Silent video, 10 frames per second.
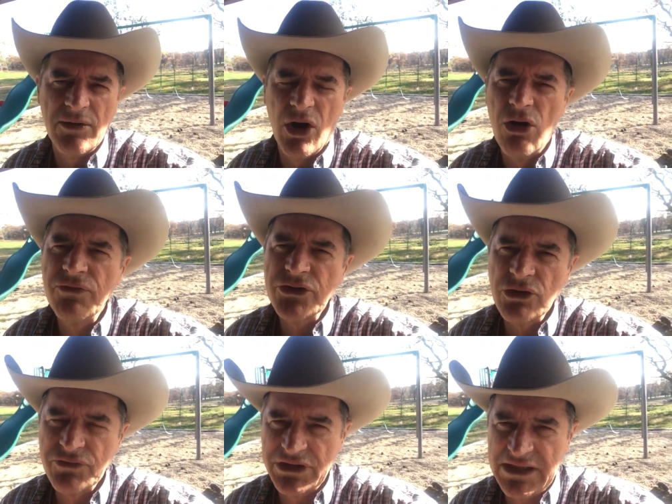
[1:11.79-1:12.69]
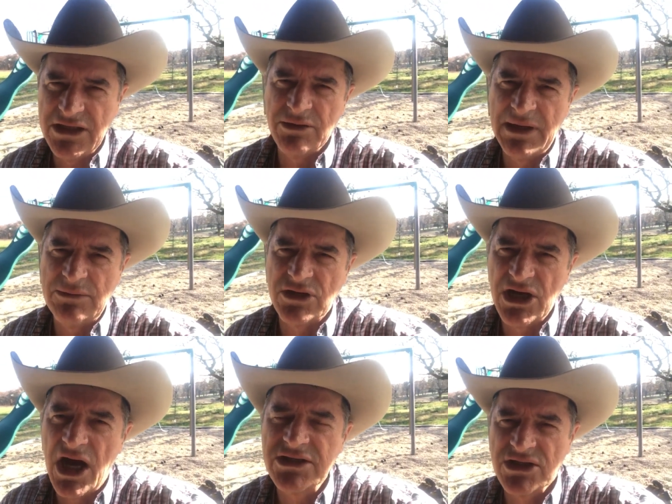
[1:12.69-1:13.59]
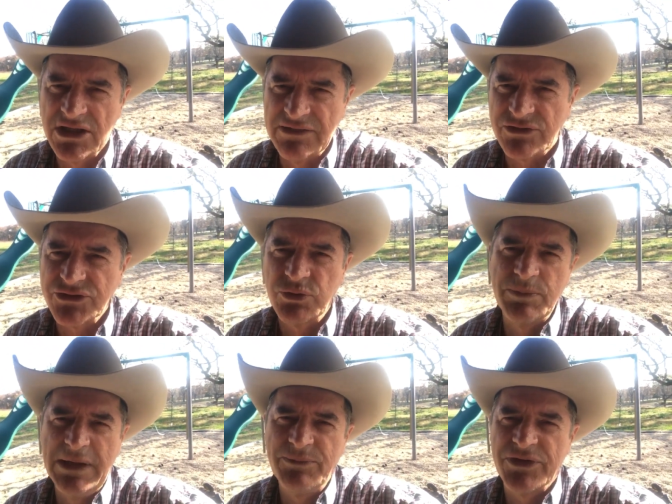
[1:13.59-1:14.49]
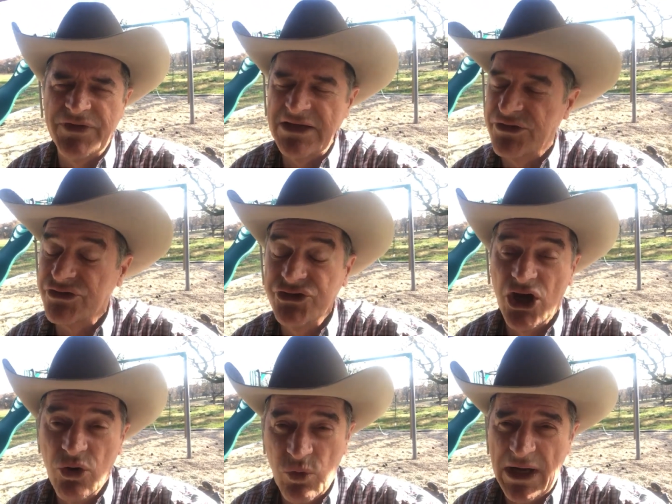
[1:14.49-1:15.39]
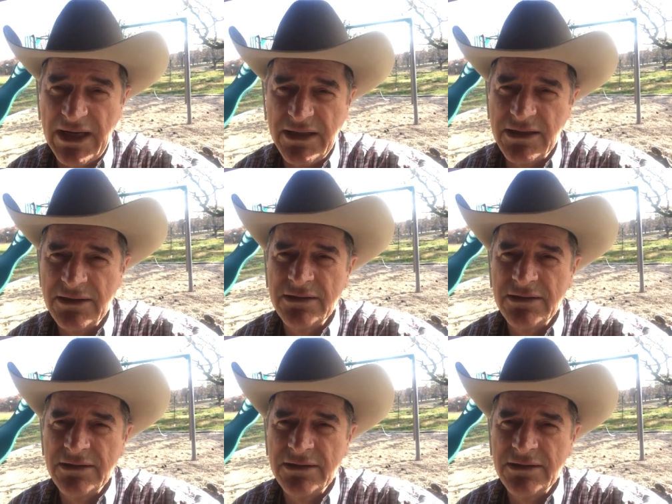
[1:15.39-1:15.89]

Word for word: Over and over again, the Bible, God delivers when people think there's no way.